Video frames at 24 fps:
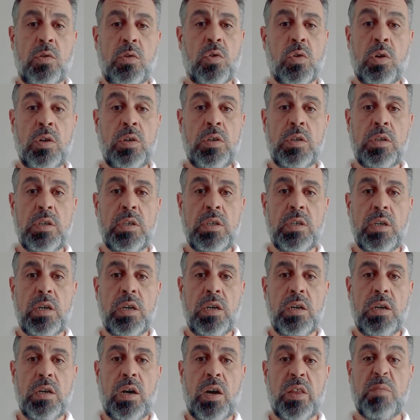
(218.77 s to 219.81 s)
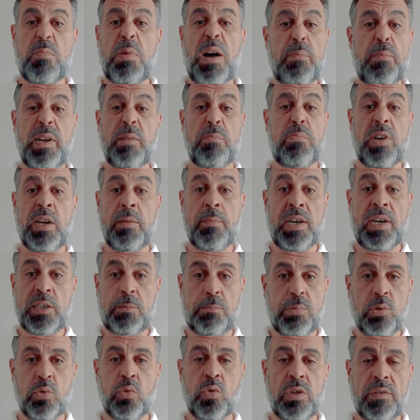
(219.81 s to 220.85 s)
Or are the public pretty
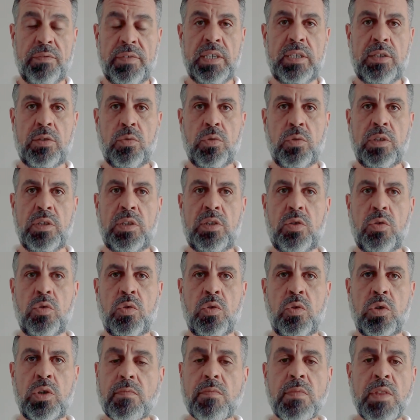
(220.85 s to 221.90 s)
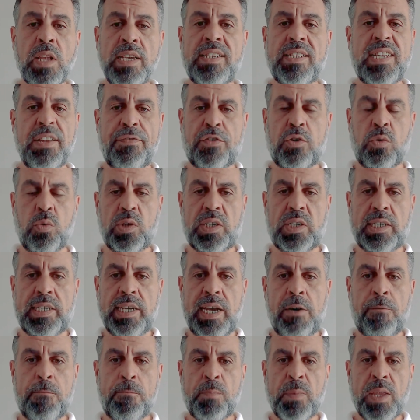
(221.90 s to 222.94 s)
much bored of this sort of talk? It's difficult to tell.